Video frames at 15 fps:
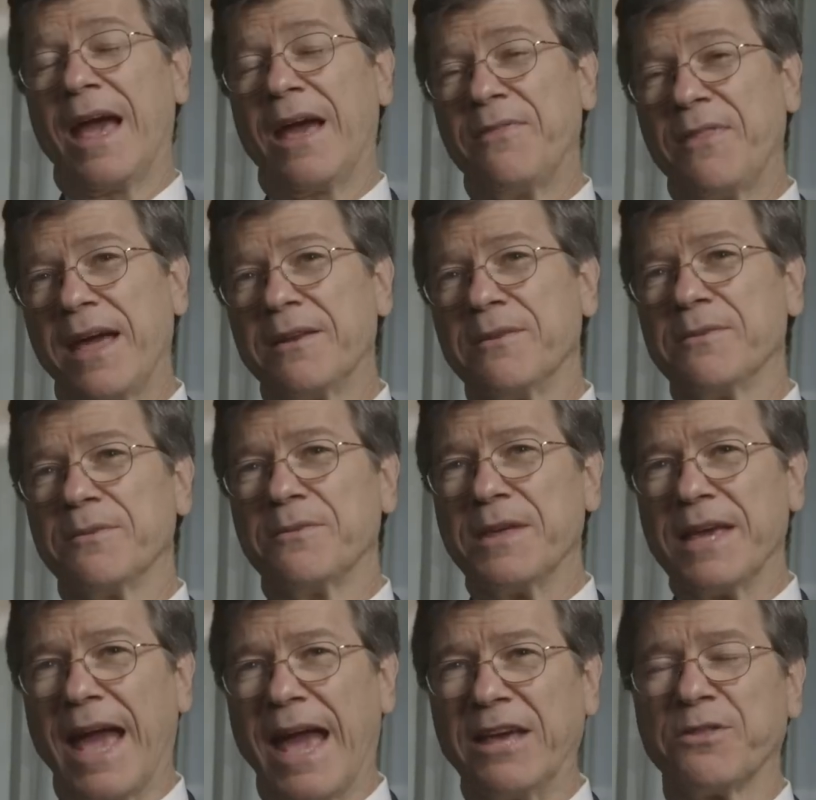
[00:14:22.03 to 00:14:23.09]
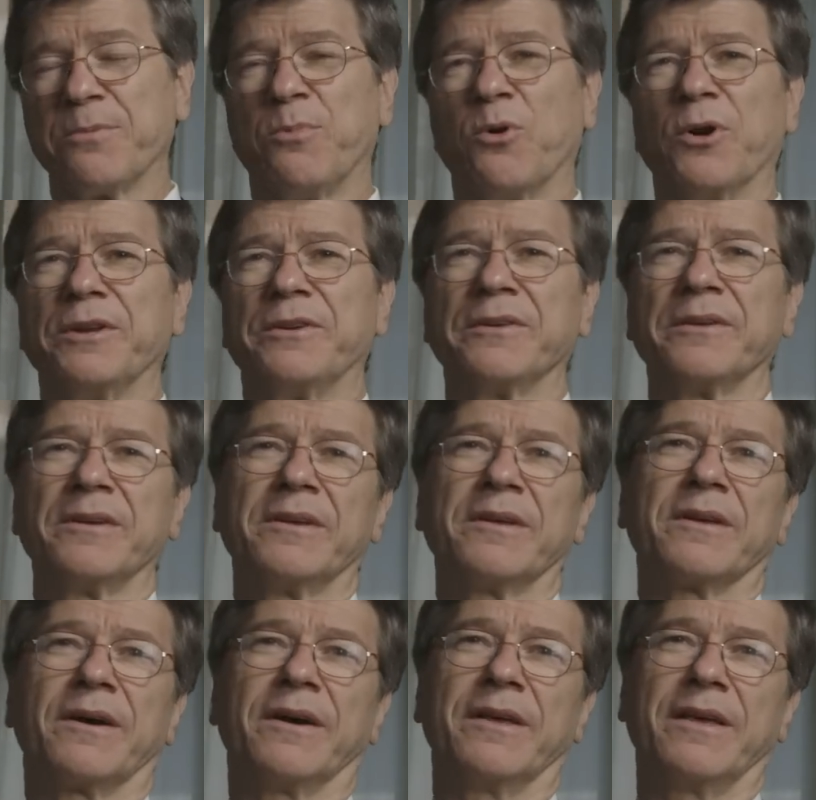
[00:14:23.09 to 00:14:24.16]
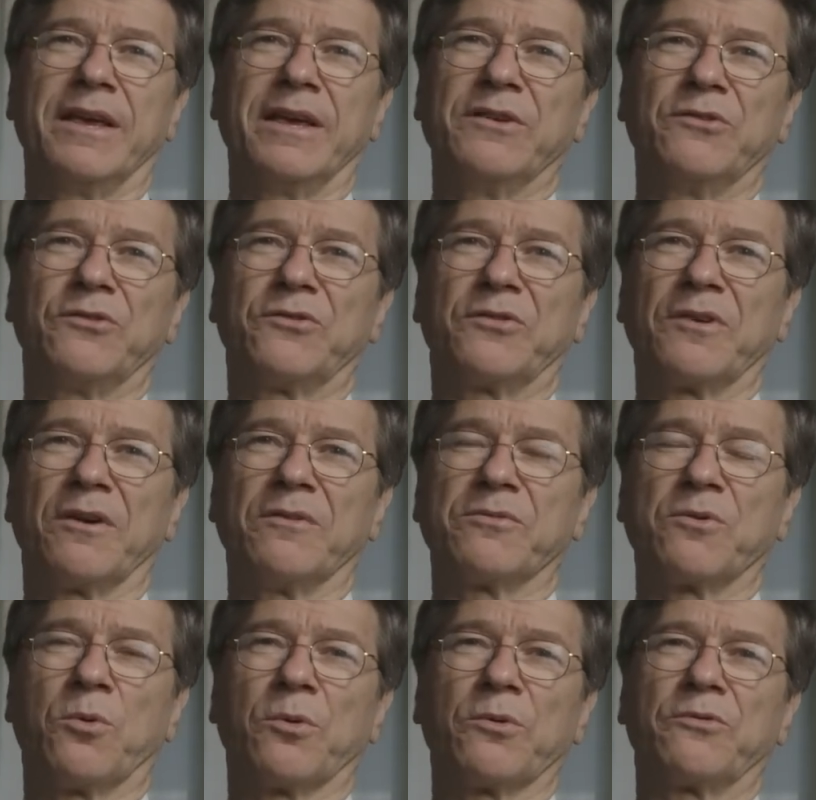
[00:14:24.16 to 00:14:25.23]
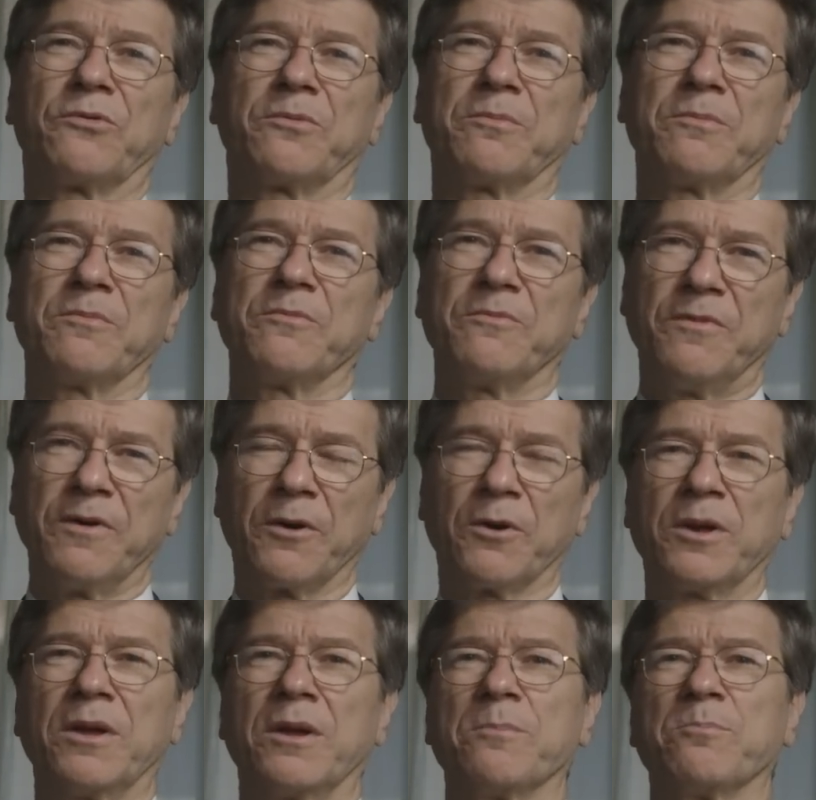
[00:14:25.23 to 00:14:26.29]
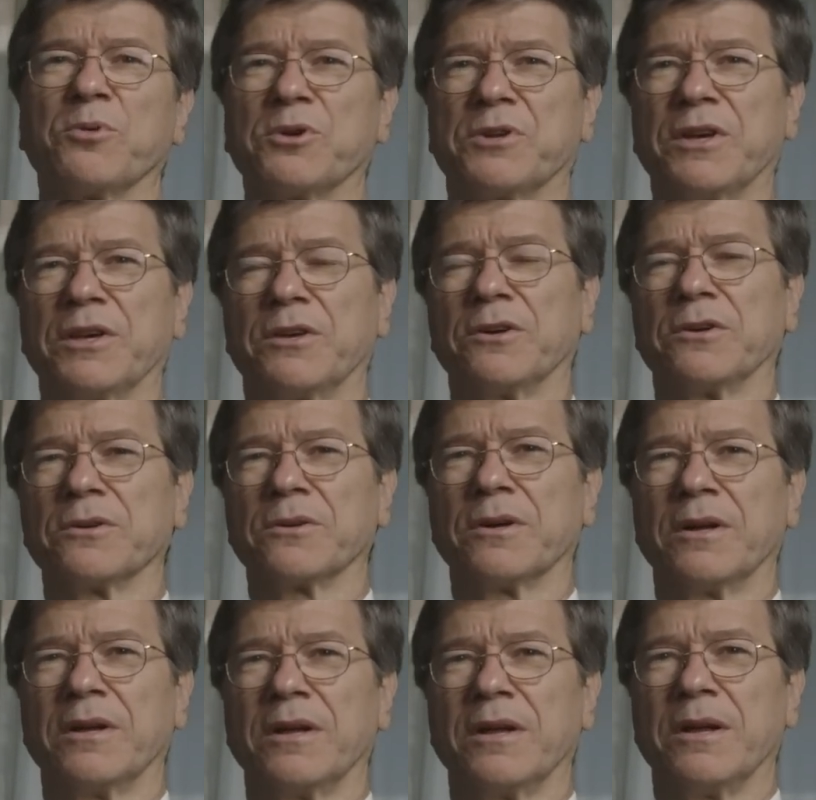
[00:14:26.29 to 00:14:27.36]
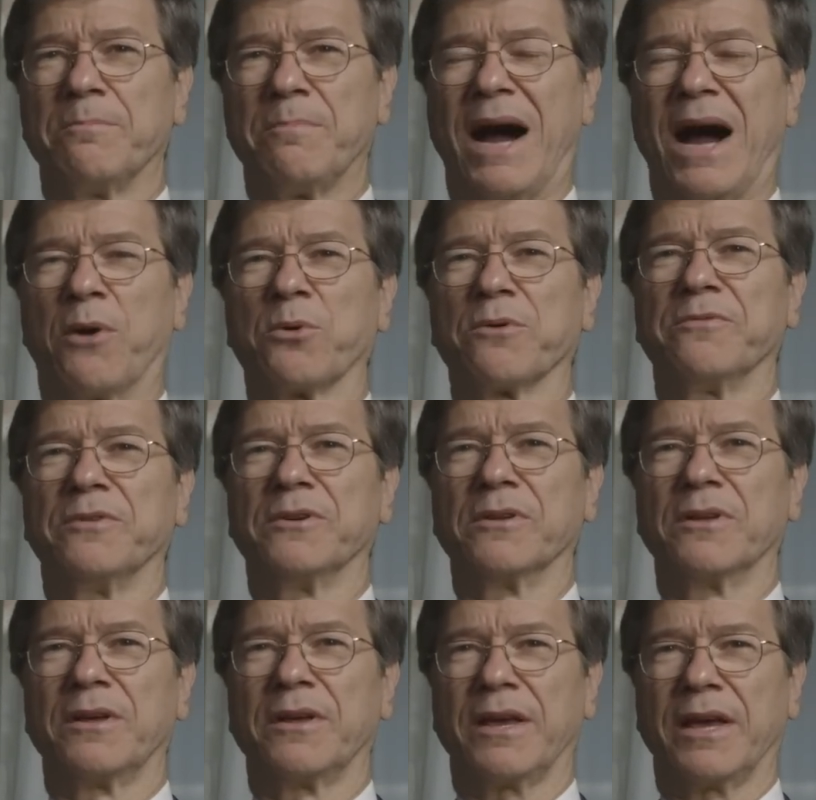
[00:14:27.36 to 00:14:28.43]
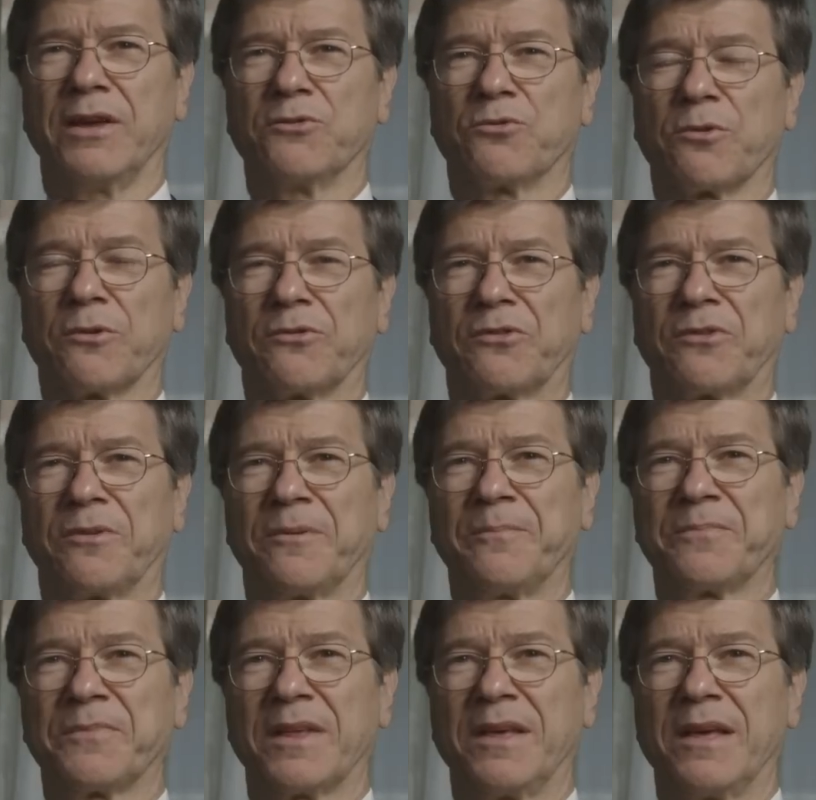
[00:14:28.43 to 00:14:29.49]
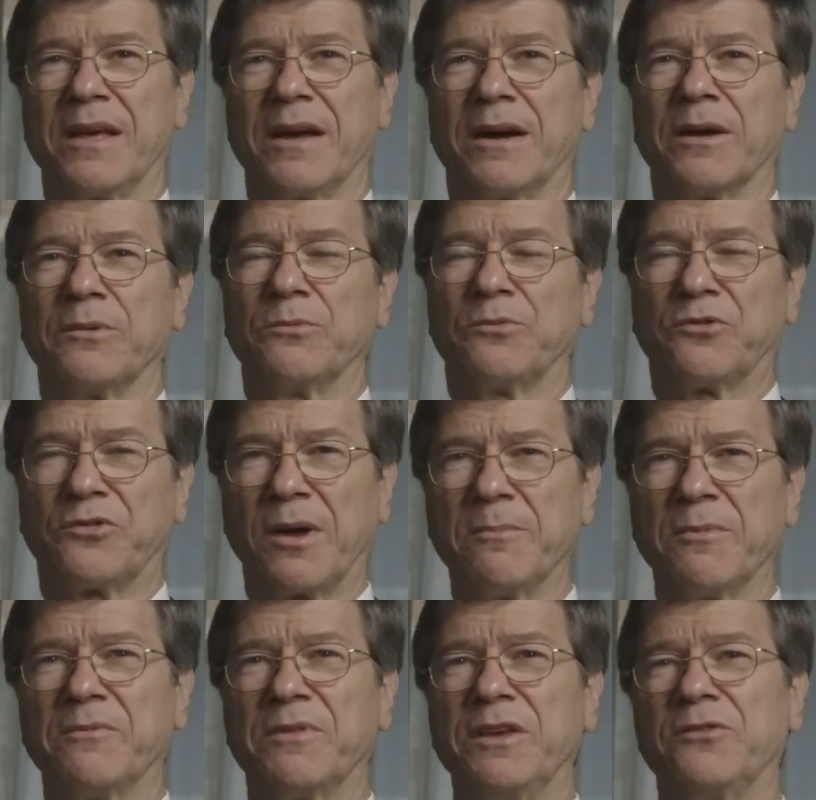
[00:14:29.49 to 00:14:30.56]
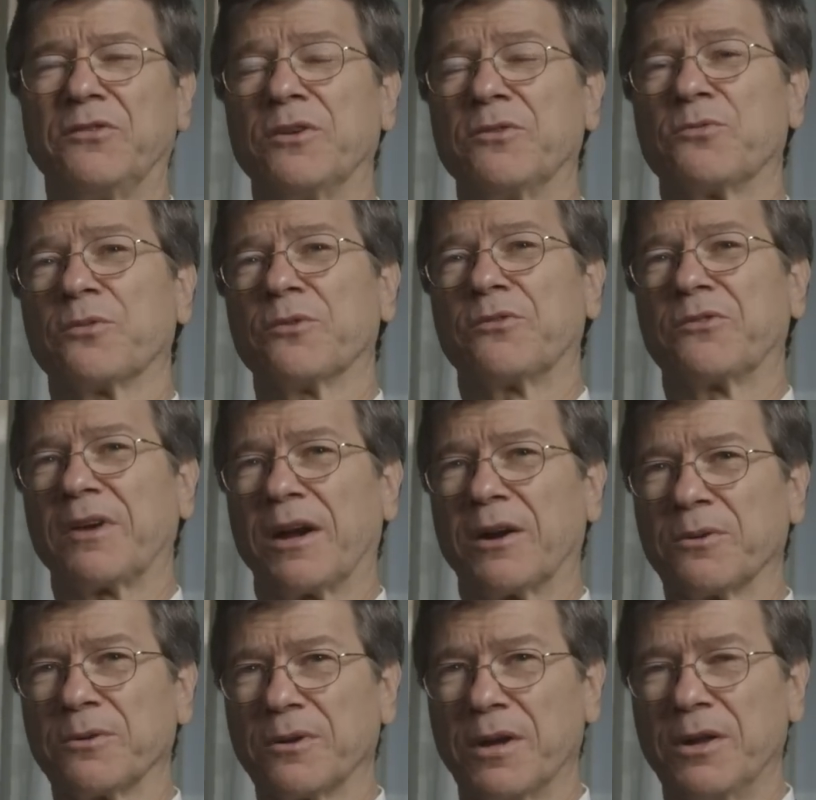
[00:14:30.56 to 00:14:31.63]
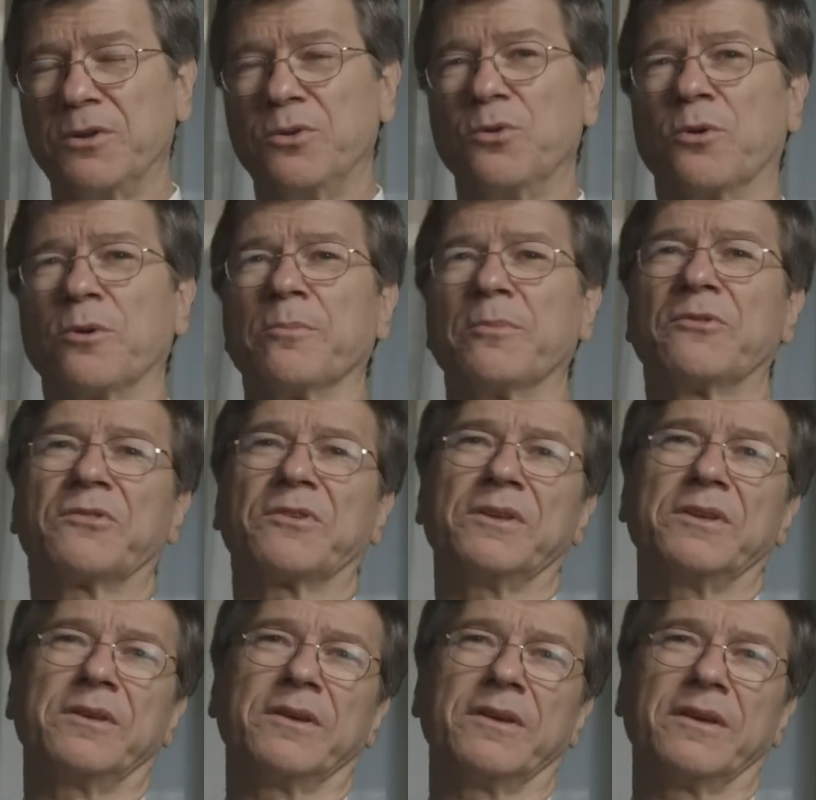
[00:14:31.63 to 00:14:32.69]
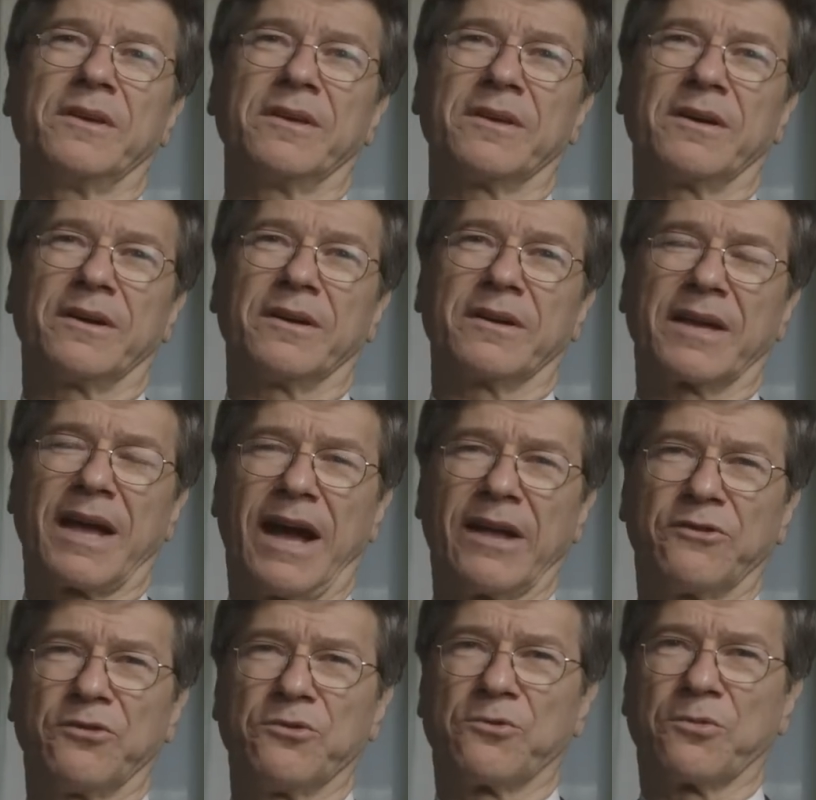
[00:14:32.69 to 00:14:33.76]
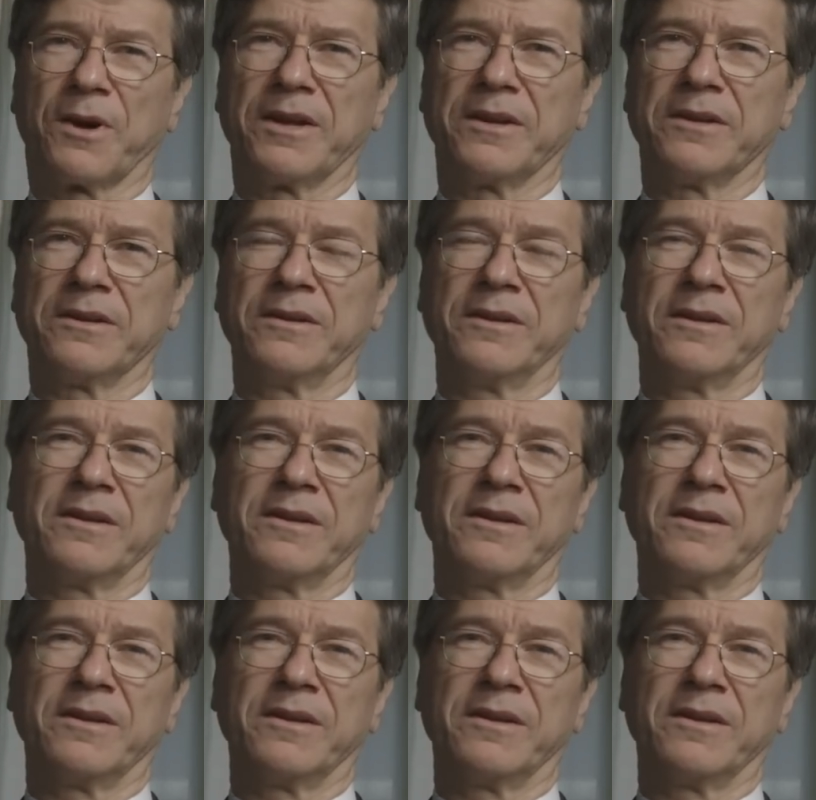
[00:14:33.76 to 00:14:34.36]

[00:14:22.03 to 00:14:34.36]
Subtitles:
And then the eighth point is, of course, very particular, powerful interests. Some of these interests are enormously concentrated.